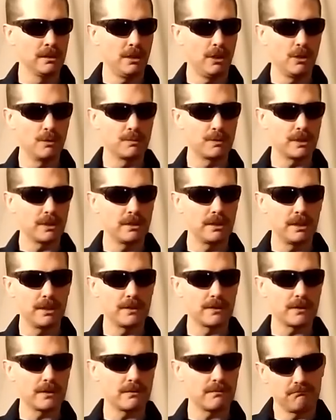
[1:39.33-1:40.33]
Oprah
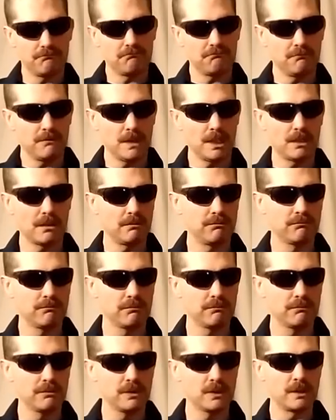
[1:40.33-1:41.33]
is, you know,
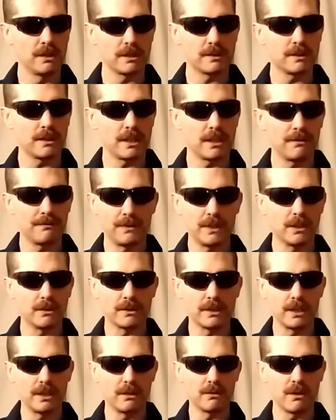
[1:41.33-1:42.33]
she looks like a field
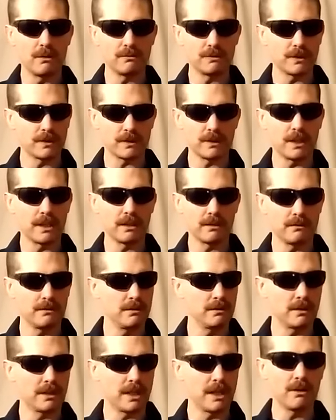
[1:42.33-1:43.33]
Negro, just like
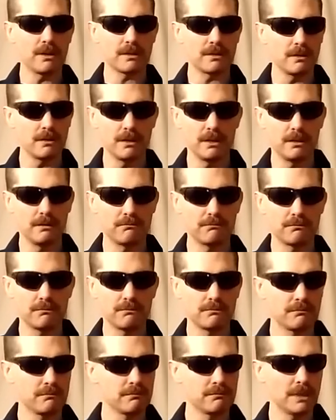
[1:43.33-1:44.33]
the character in,
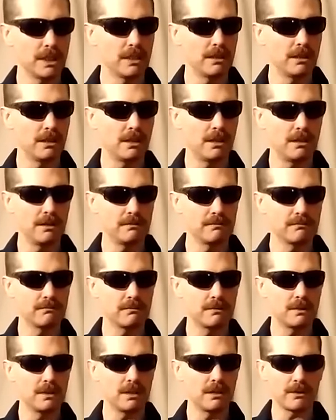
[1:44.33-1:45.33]
in uh,
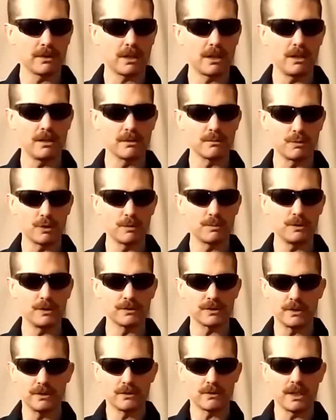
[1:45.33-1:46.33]
you know, The Color Purple.
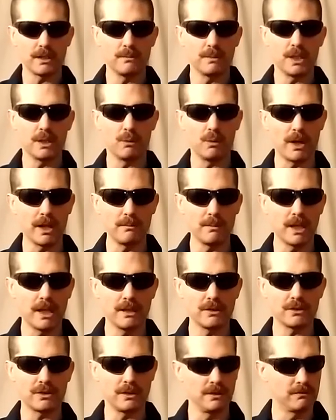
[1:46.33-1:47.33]
She's trying to be a white
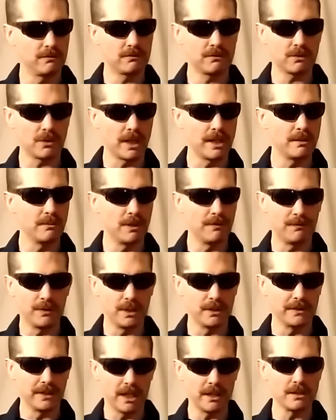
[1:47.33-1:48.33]
man. She tried to be
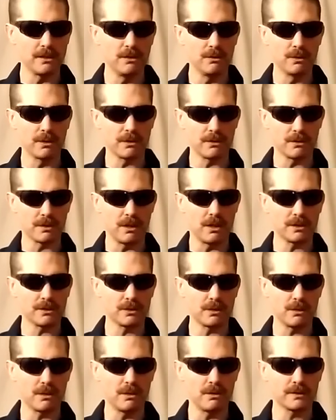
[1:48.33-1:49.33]
Phil Donahue with her talk
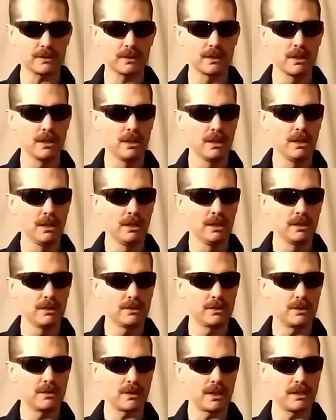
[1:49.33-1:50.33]
show host.
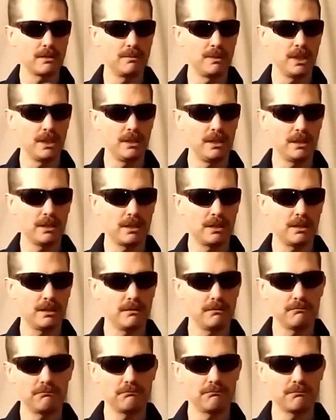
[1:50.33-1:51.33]
She tried to be uh,
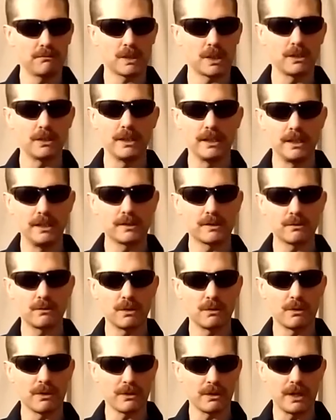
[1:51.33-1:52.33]
Clint
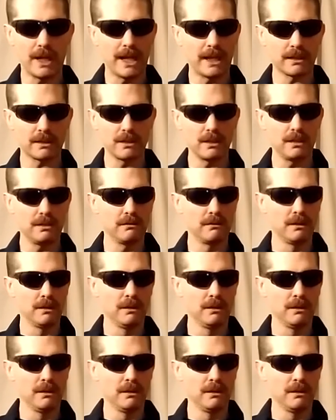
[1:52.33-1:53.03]
Eastwood with her acting